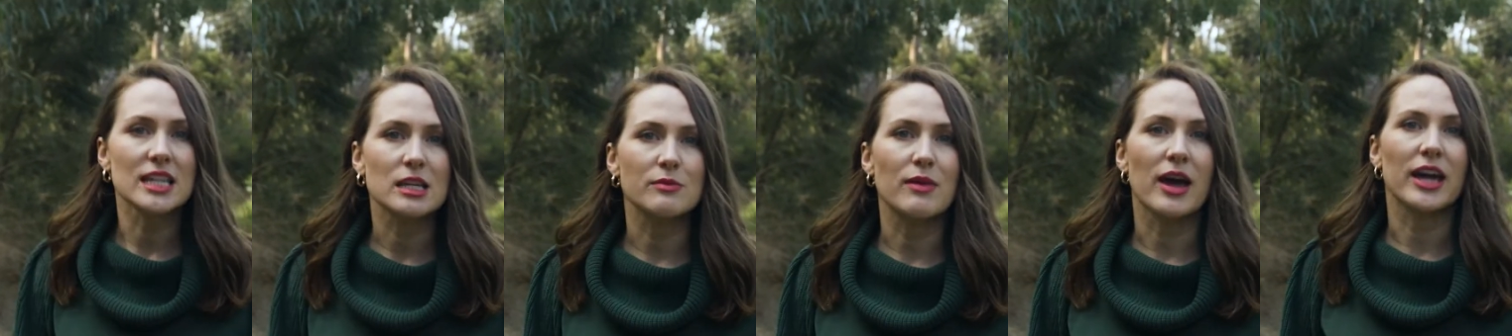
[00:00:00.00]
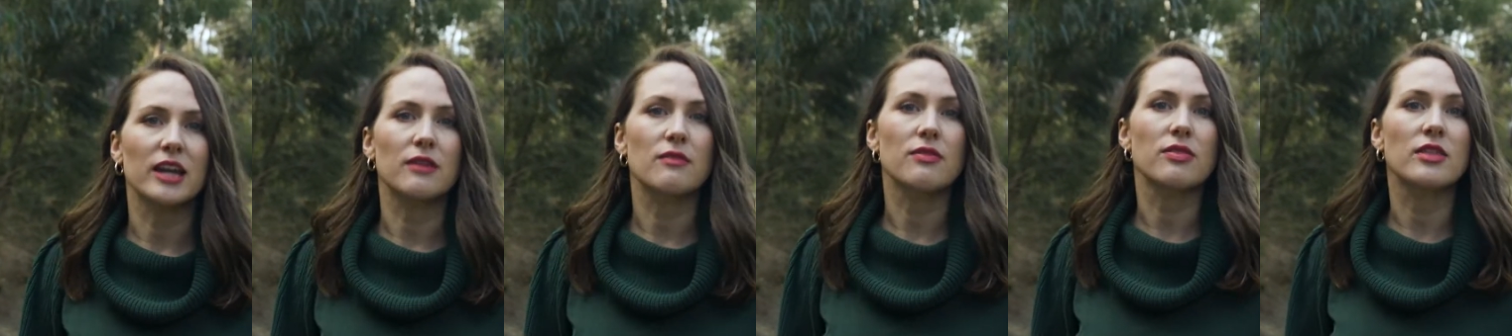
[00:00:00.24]

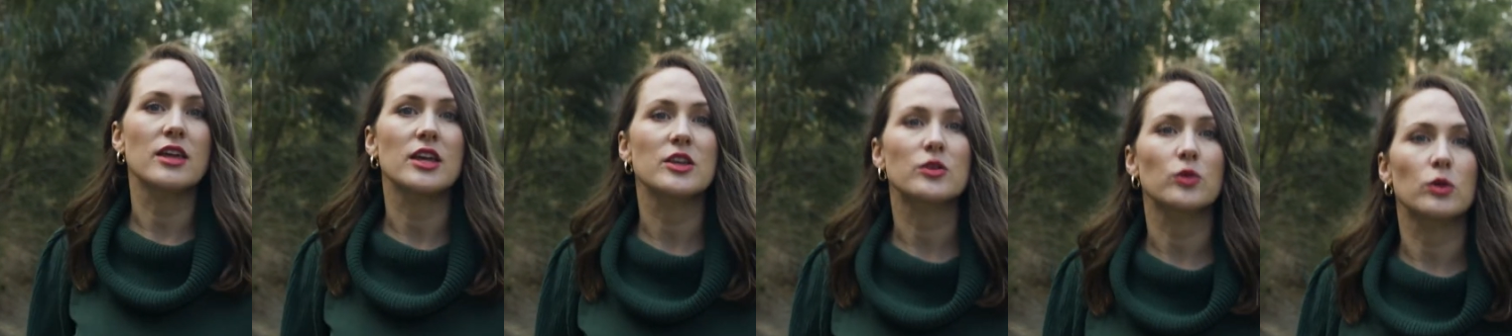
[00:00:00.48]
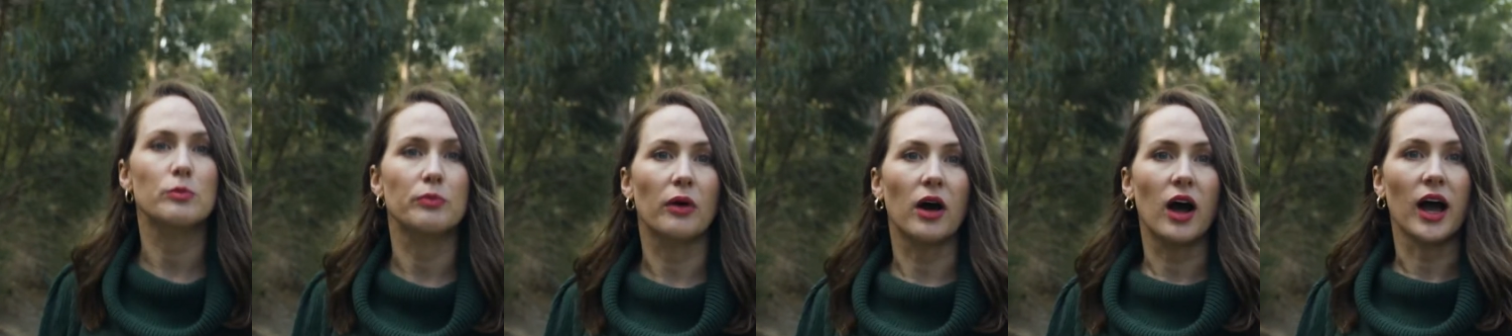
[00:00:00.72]
amount of things
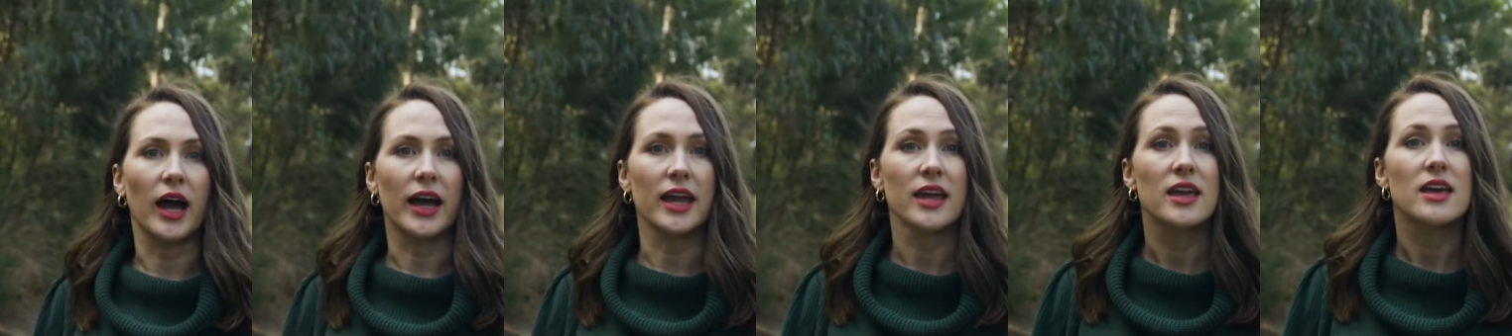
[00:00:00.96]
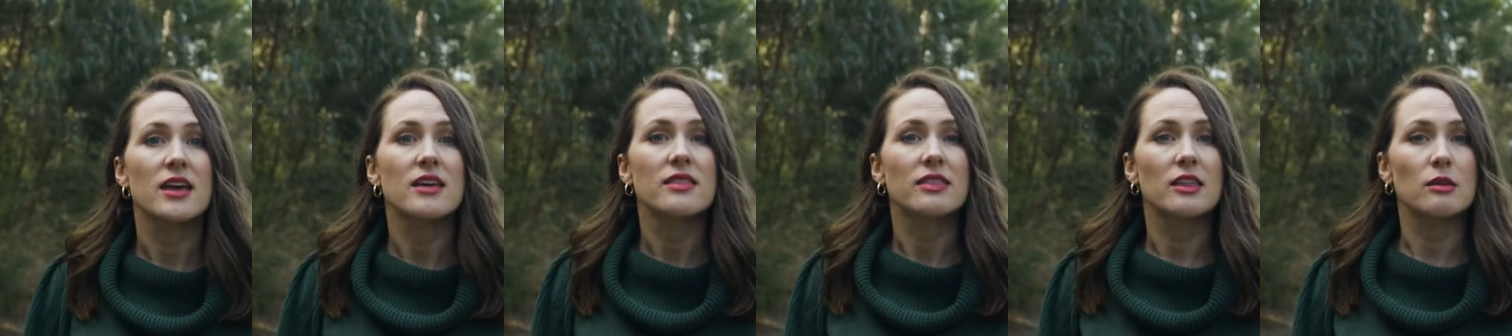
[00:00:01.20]
we buy
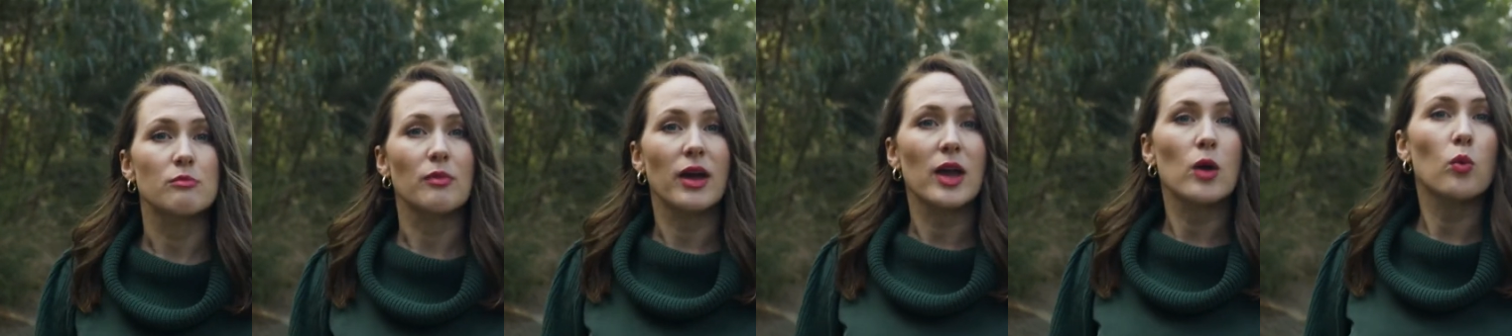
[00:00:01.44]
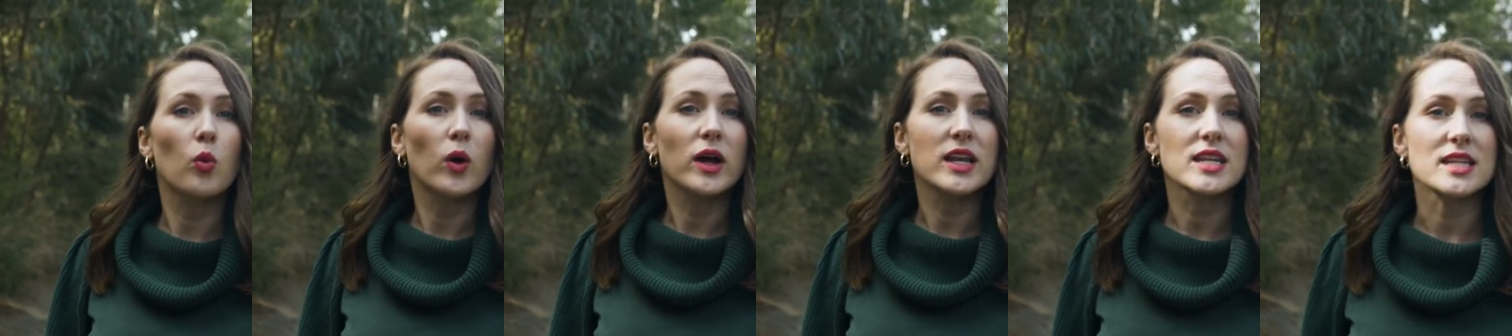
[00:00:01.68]
that may
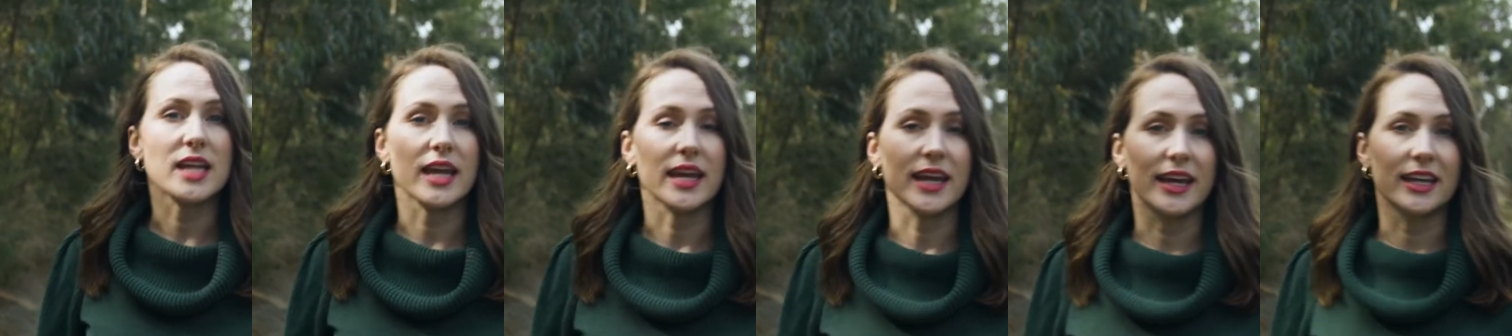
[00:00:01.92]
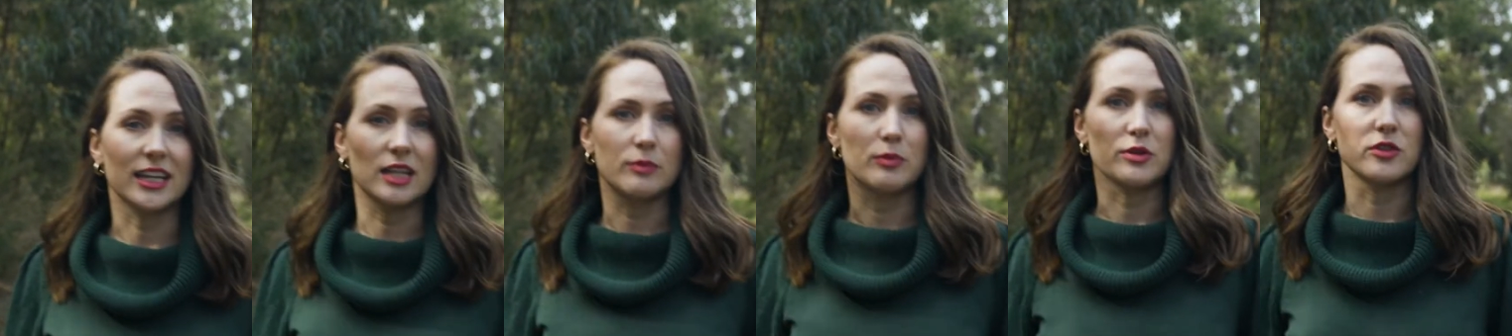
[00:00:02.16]
one day
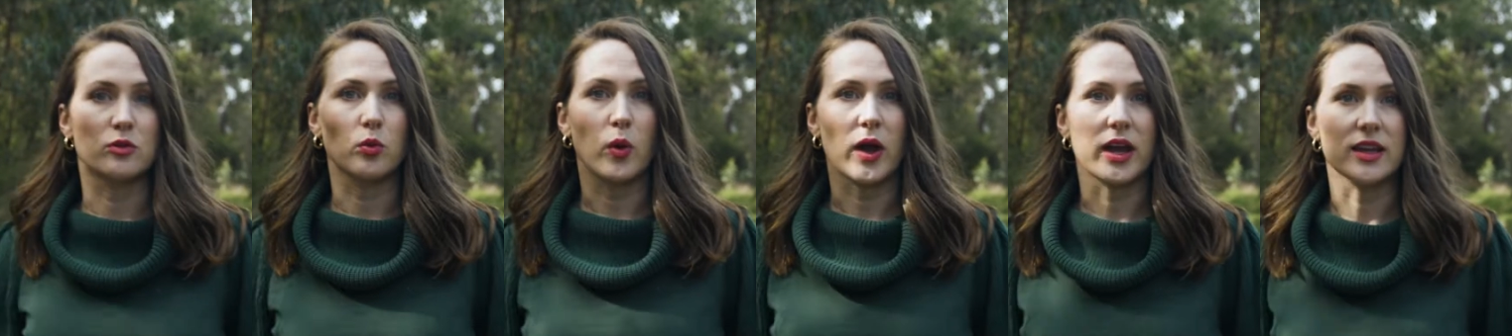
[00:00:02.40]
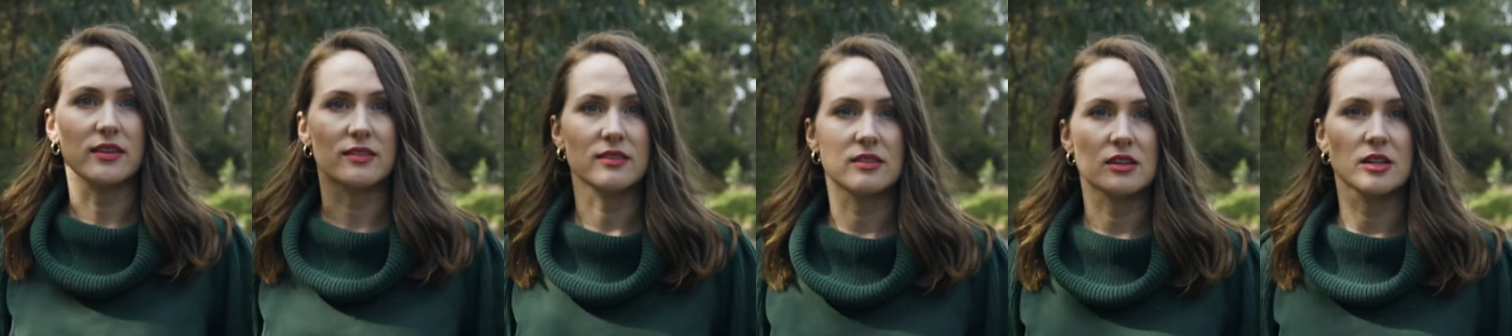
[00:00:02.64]
end up as
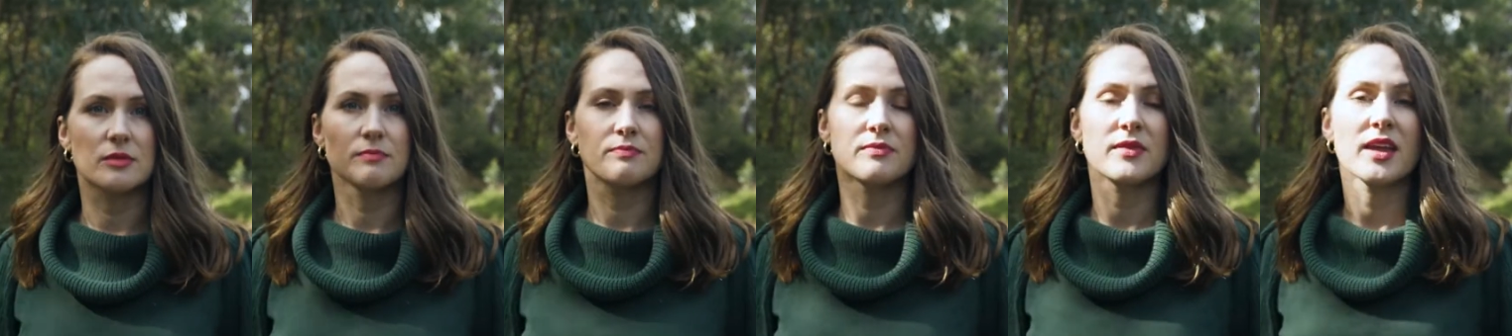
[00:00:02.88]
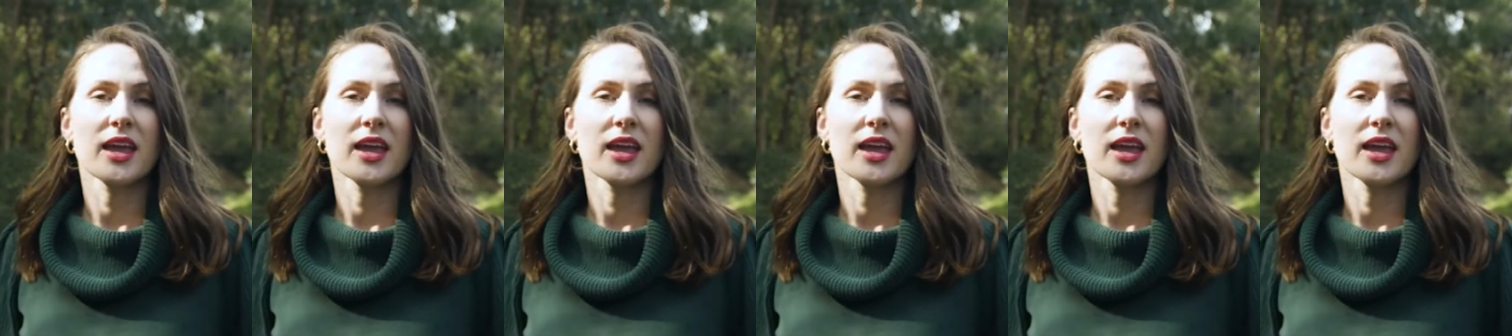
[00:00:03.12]
waste.